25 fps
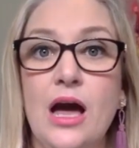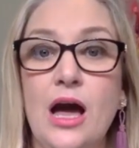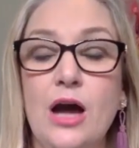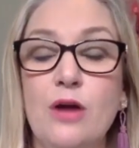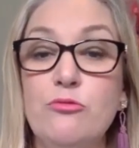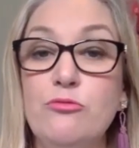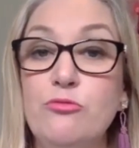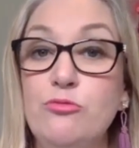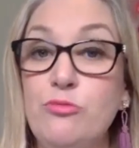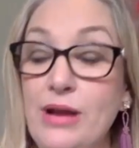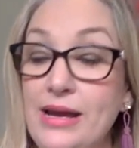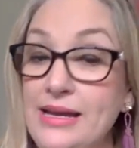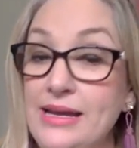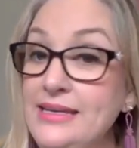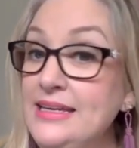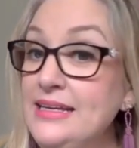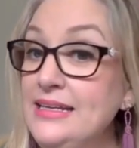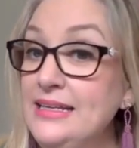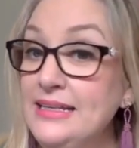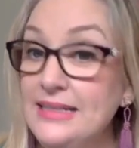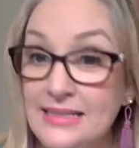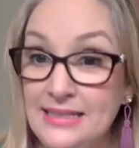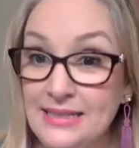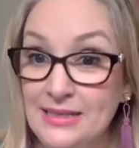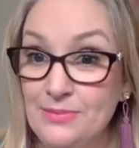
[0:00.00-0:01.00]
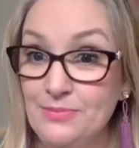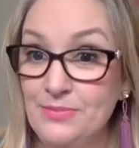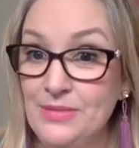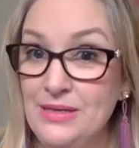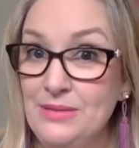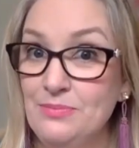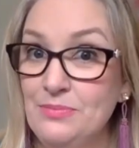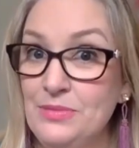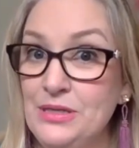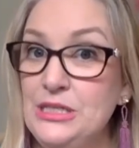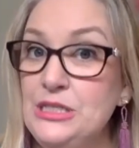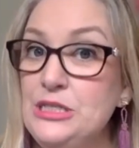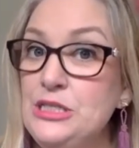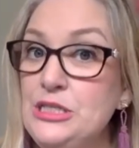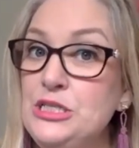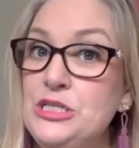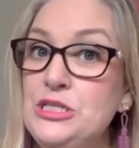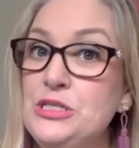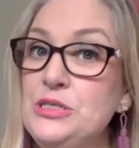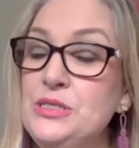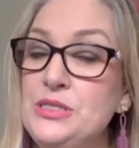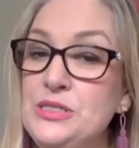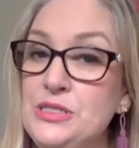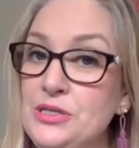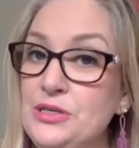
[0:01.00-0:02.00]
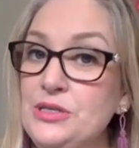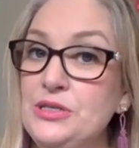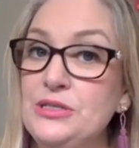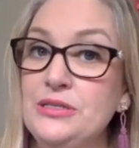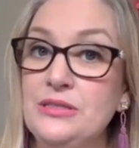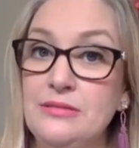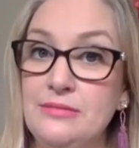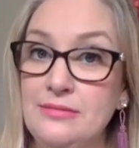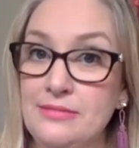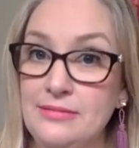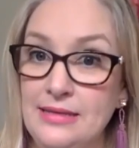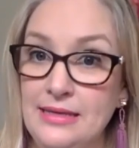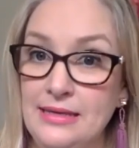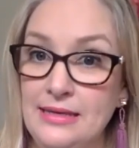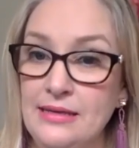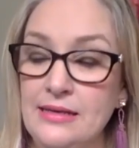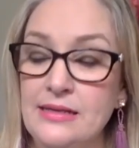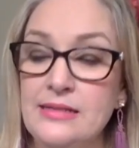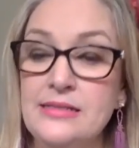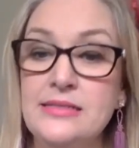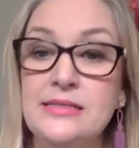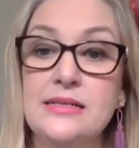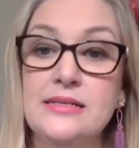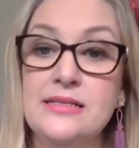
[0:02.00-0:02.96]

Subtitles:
a regular commitment to certain things,